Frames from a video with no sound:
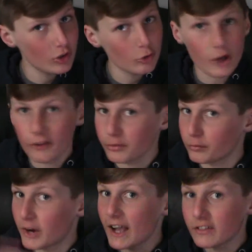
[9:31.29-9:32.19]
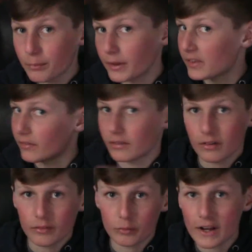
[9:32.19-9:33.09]
in 12th, wrecked, but
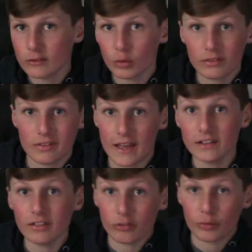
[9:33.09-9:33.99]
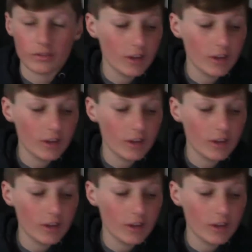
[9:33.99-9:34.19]
wrecked towards the end of this race.